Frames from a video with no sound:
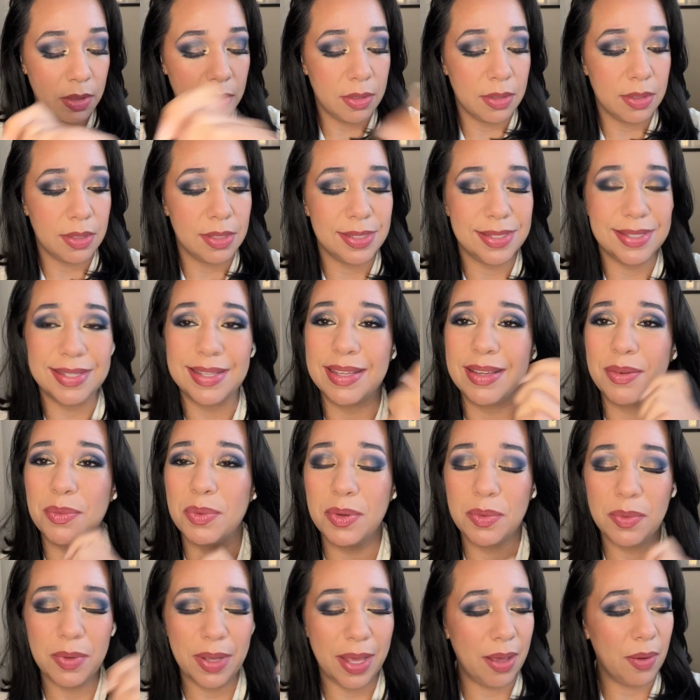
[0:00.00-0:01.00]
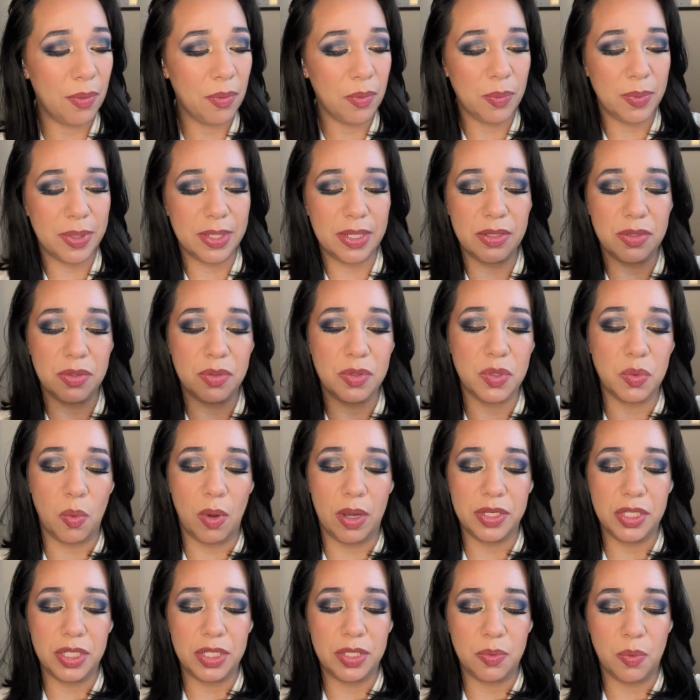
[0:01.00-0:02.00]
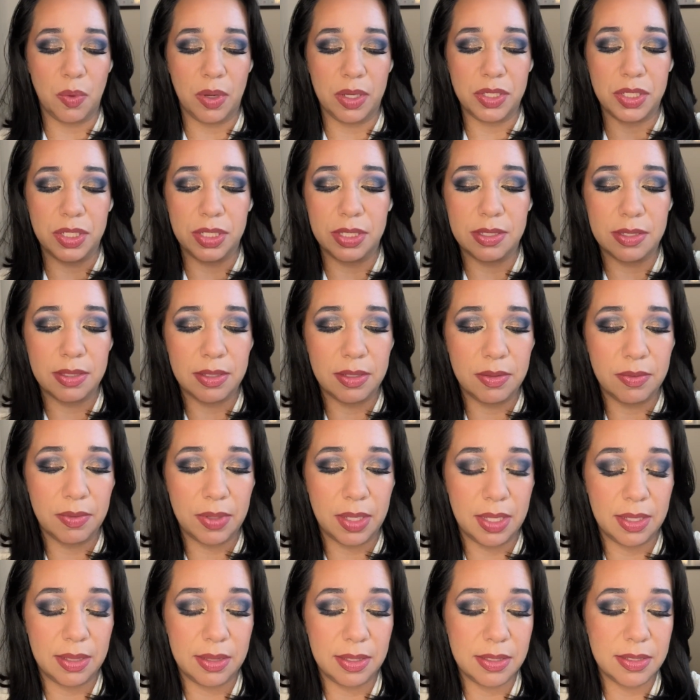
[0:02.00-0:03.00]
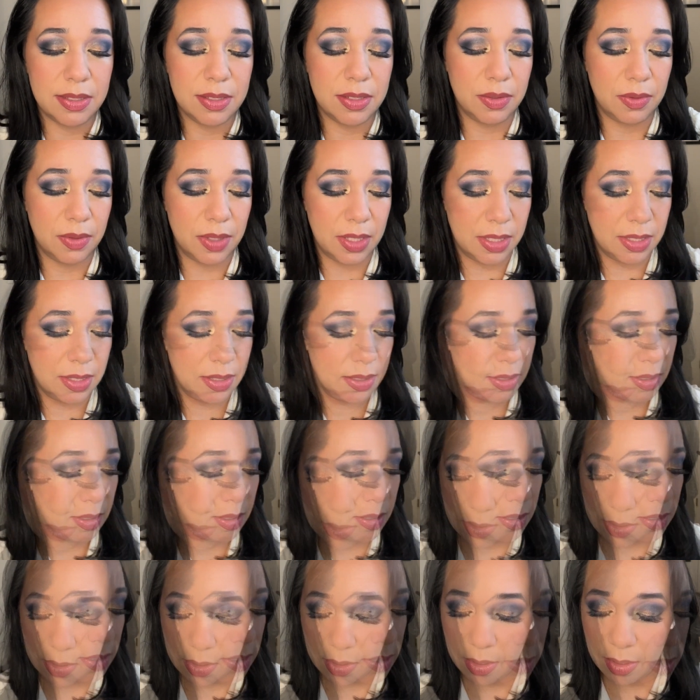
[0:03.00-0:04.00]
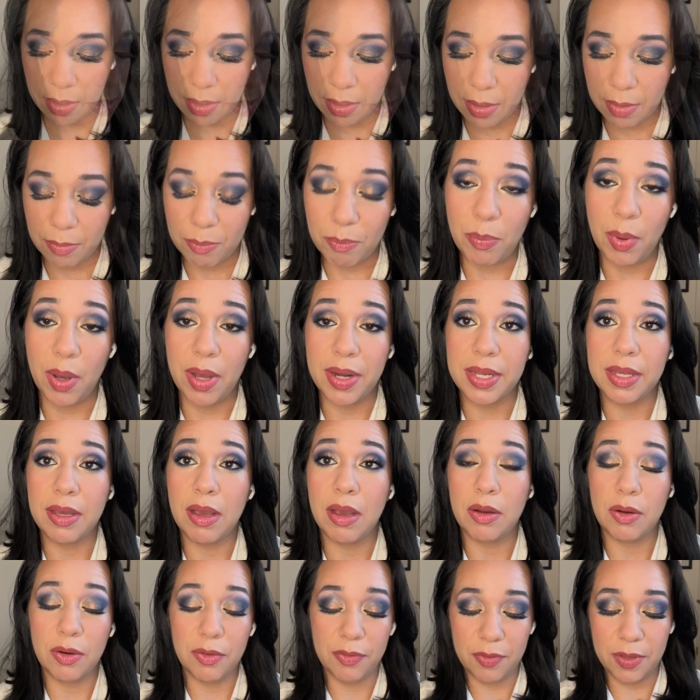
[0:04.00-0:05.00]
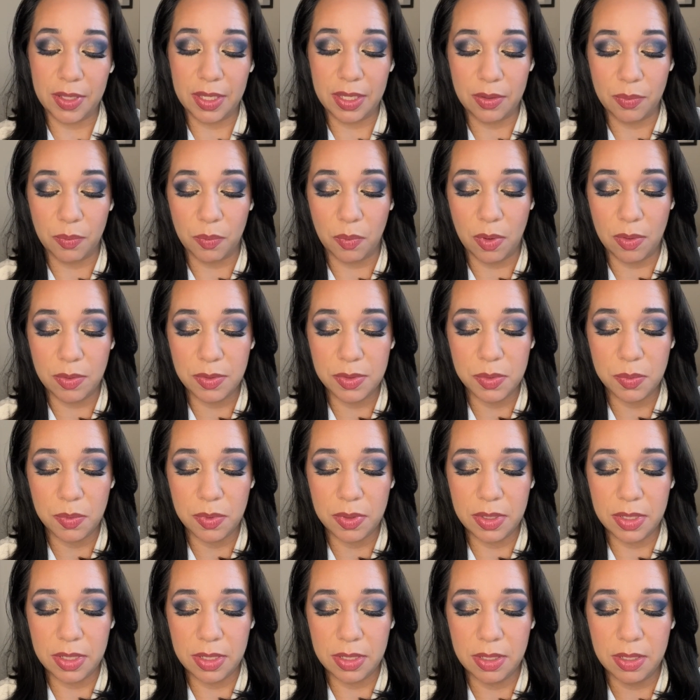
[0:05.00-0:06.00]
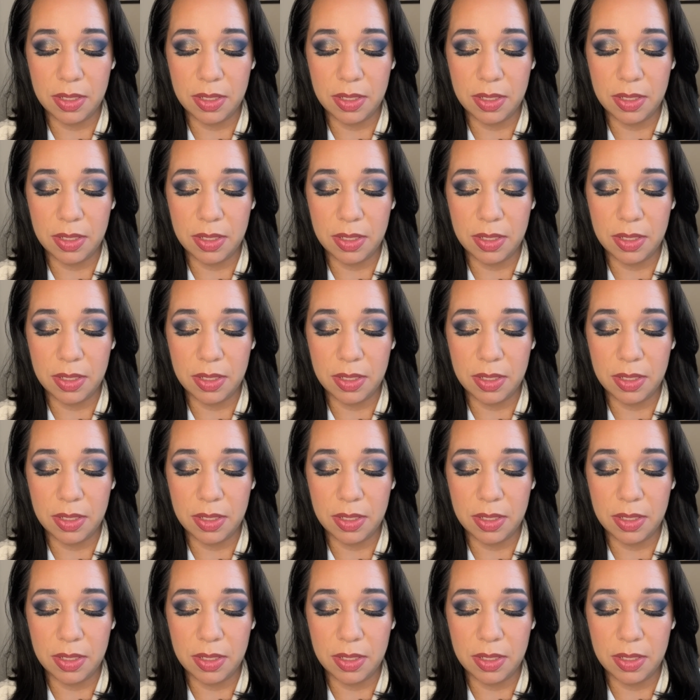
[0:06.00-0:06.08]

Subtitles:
Let's see, well, how are we gonna do swatchies? Okay, let's do this. Bodyography in Rosewood.